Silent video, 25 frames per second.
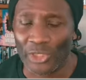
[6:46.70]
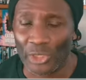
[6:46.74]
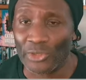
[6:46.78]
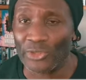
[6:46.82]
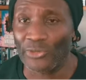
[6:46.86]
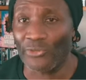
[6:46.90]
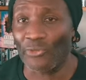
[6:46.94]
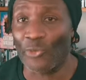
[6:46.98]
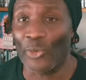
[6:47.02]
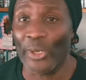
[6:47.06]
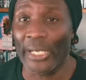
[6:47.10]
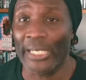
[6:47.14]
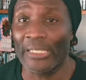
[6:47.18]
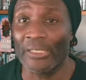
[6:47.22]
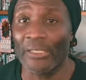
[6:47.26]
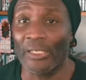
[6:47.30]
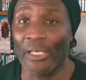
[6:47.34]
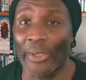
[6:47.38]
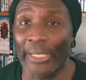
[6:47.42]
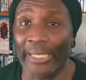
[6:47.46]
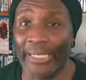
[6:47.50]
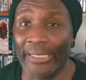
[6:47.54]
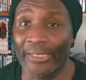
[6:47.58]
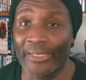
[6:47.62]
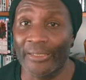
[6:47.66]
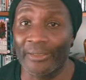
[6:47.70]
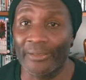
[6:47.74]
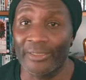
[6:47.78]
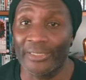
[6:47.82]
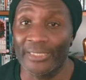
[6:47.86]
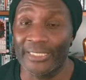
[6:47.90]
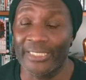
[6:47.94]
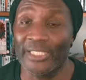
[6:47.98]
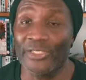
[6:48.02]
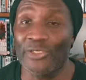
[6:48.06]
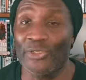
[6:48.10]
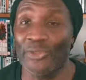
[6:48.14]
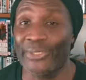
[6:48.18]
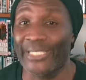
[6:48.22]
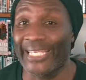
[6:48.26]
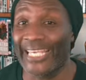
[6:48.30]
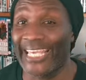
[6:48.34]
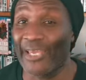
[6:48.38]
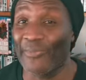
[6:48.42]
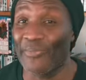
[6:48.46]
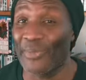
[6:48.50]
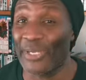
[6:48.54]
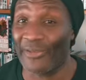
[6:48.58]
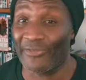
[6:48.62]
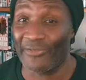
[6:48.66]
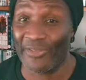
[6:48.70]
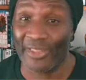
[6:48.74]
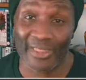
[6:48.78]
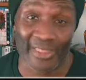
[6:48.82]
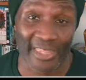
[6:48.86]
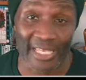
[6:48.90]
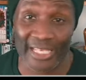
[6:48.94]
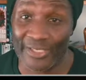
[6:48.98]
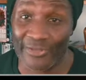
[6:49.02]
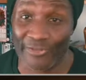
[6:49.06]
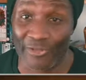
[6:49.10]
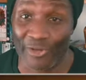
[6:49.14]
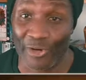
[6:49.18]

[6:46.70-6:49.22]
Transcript: Joseph Quinn, we're going to continue to hear big things